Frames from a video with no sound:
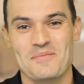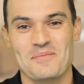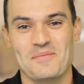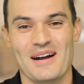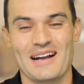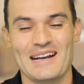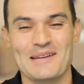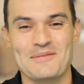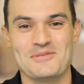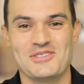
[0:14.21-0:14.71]

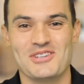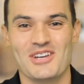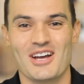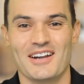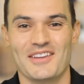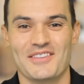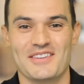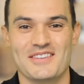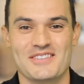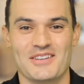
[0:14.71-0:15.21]
My name is
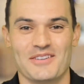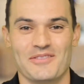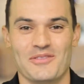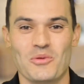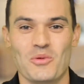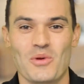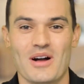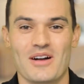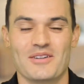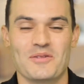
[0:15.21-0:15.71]
Jonathon
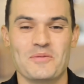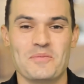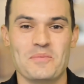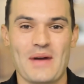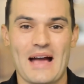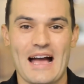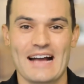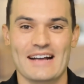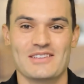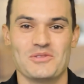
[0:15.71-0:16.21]
Silva. Welcome
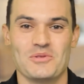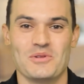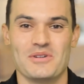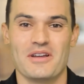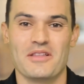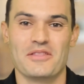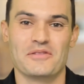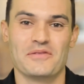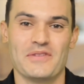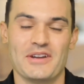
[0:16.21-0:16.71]
back to
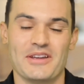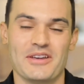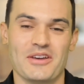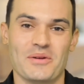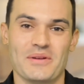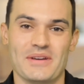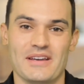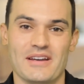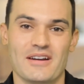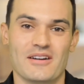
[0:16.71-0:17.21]
another
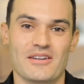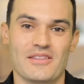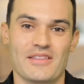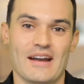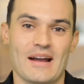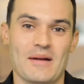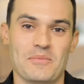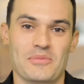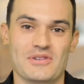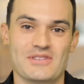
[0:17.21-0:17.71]
video here
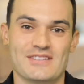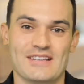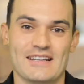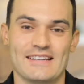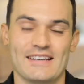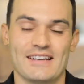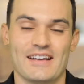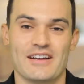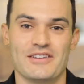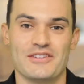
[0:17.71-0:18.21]
that I'm
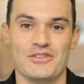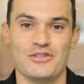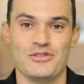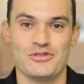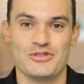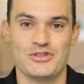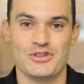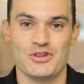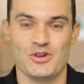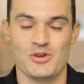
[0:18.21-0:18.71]
presenting on
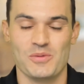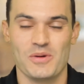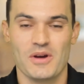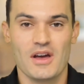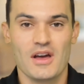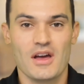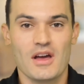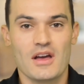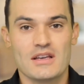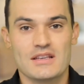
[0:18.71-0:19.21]
YouTube
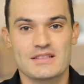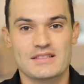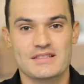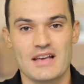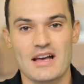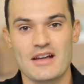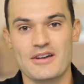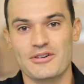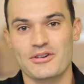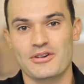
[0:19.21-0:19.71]

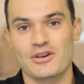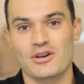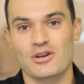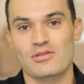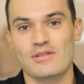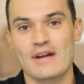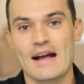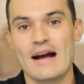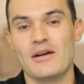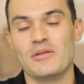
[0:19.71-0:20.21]
centered
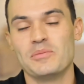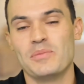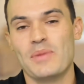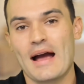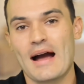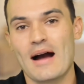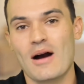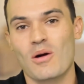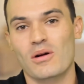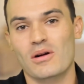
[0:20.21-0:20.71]
around
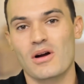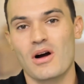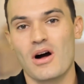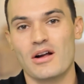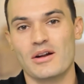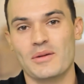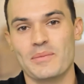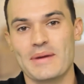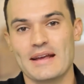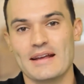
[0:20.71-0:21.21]
Power
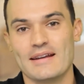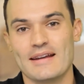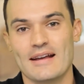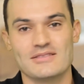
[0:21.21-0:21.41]
Automate.